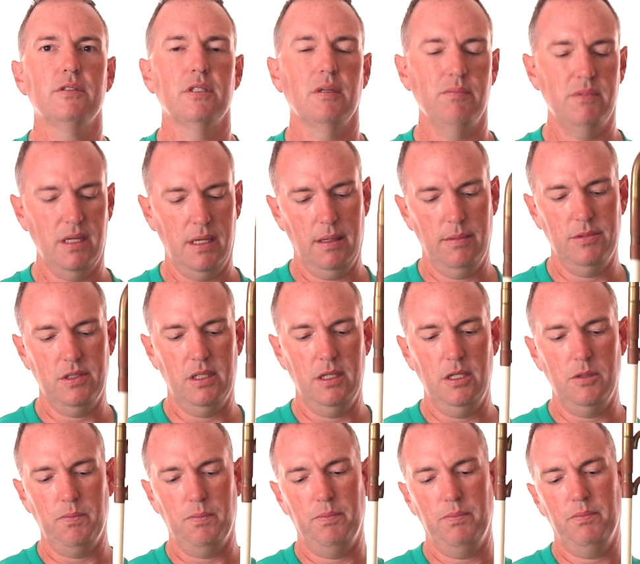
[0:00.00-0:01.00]
Sometimes
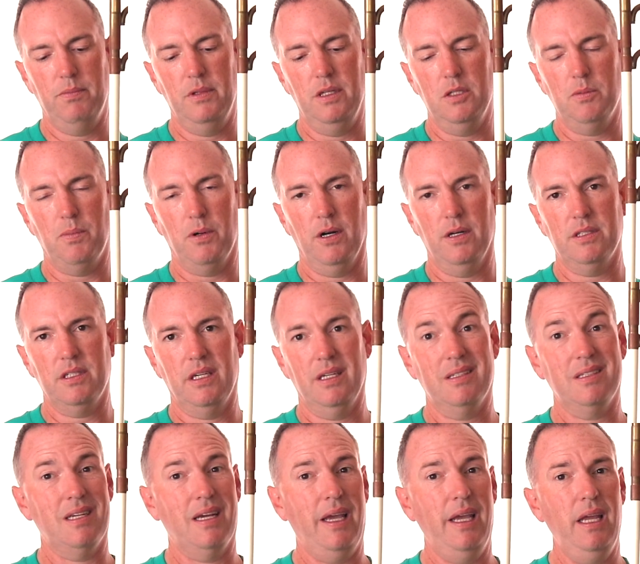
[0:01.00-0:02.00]
these parts
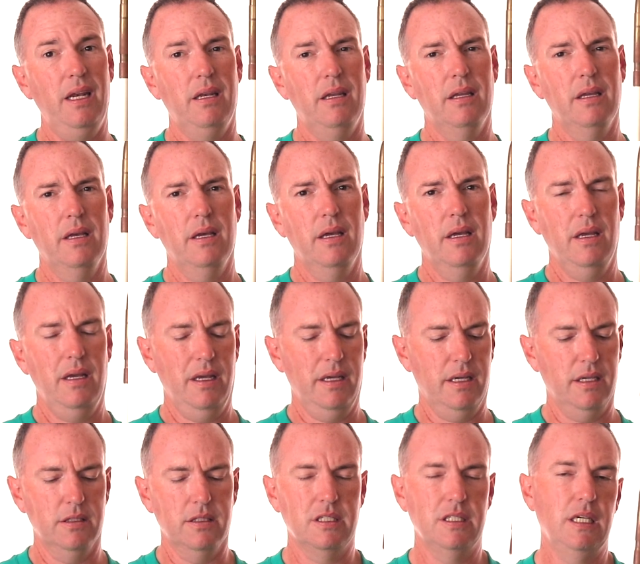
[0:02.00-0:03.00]
get tight and
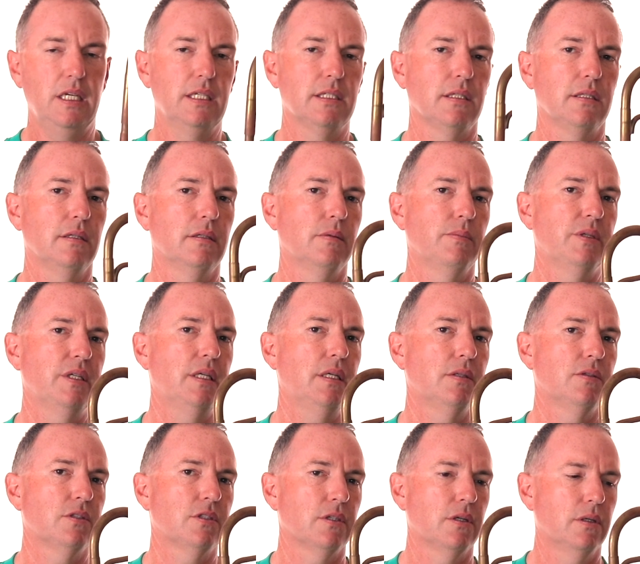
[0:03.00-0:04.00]
can seize a little
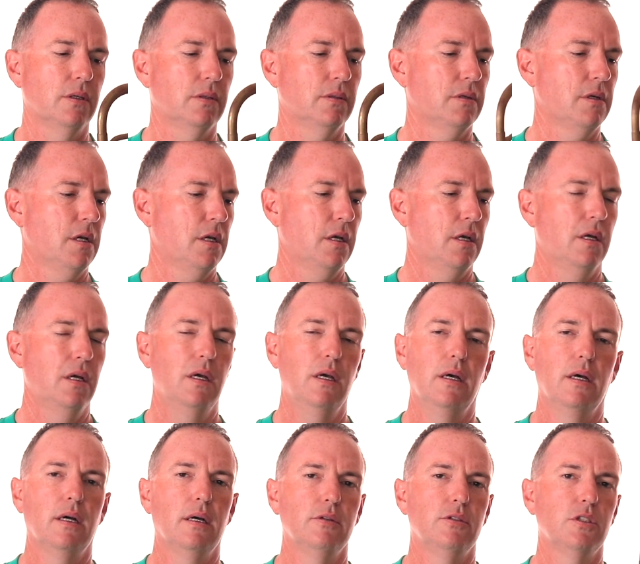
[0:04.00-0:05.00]
bit, so
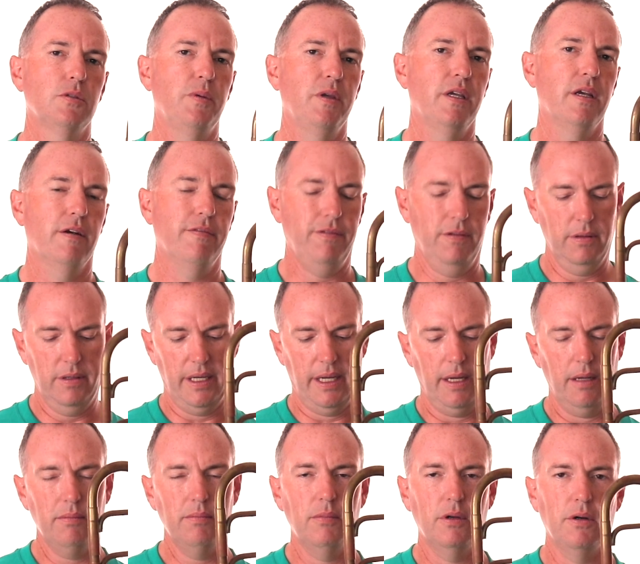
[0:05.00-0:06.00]
just be careful of
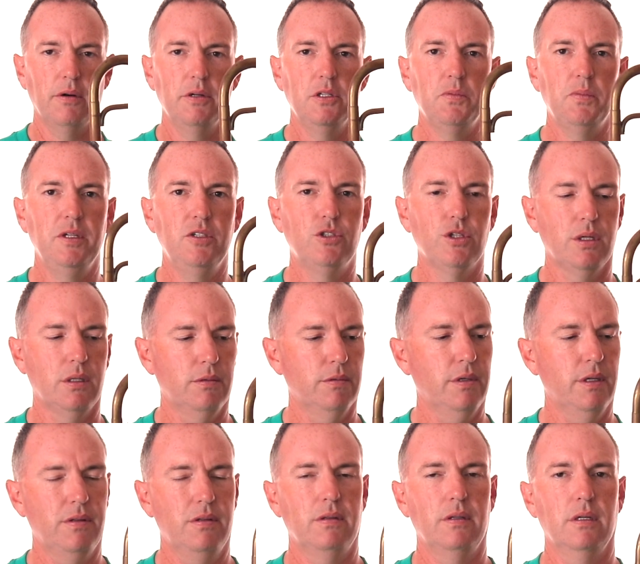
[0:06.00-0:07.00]
that. Always be gentle
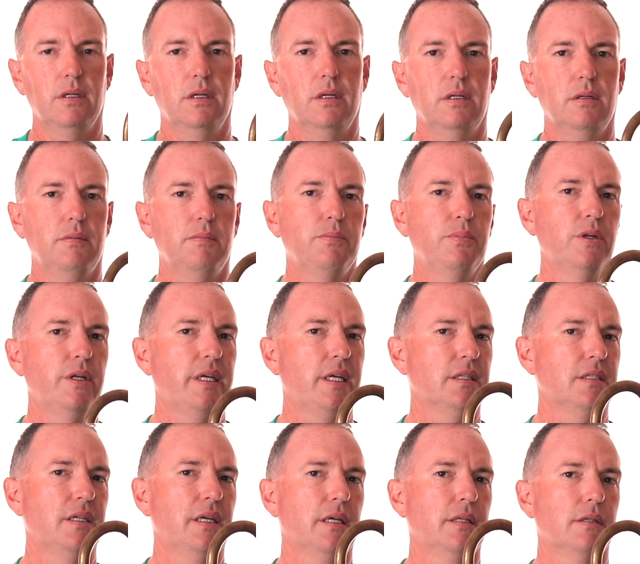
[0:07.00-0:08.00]
with putting
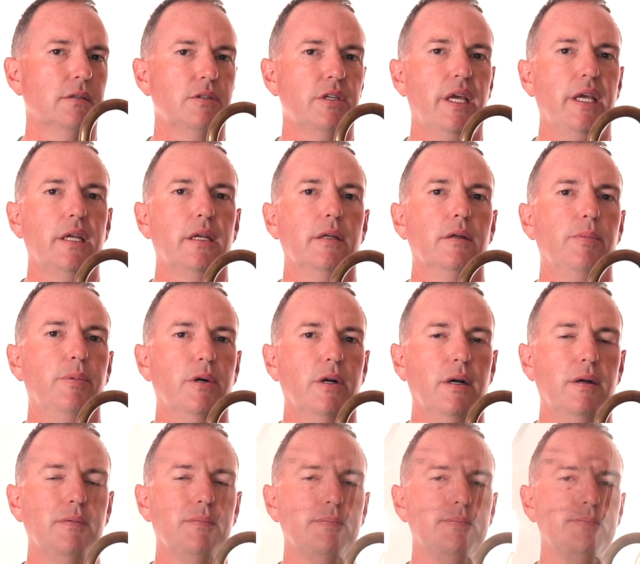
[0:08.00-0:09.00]
it together, taking it
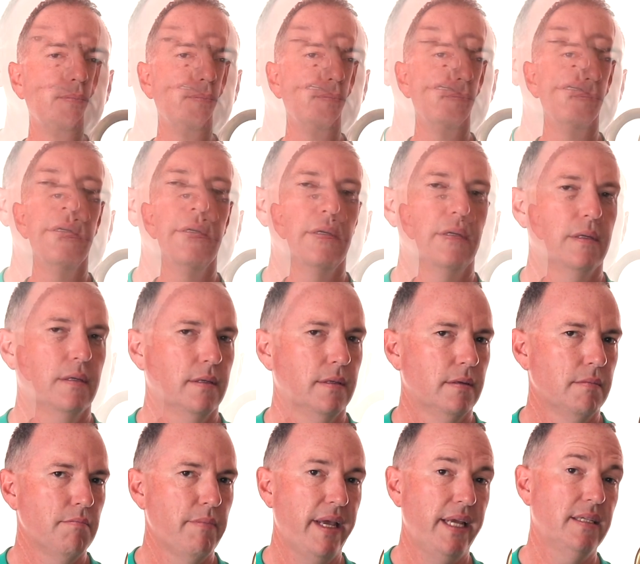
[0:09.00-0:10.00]
apart.
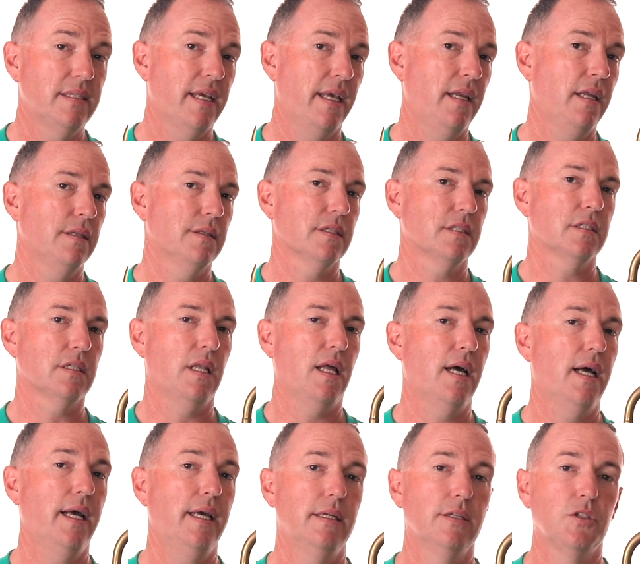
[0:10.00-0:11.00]
Maintaining the
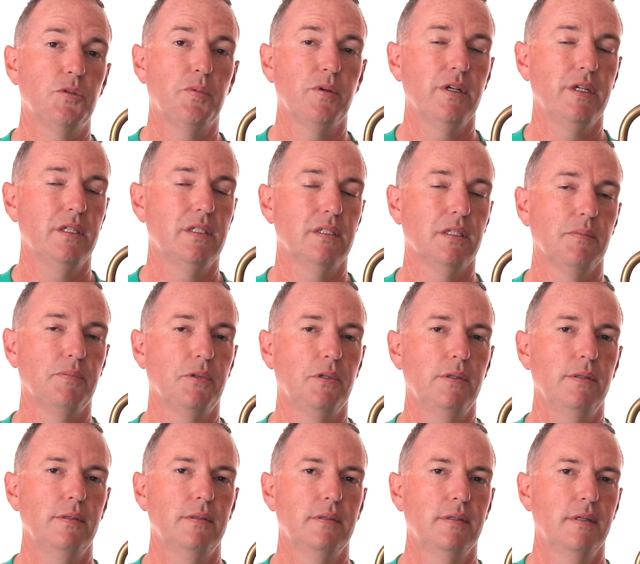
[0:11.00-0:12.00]
slide is pretty
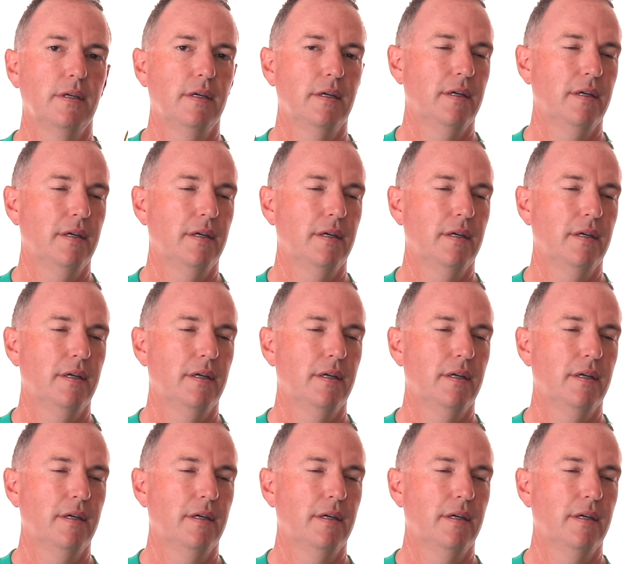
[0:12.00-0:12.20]
simple.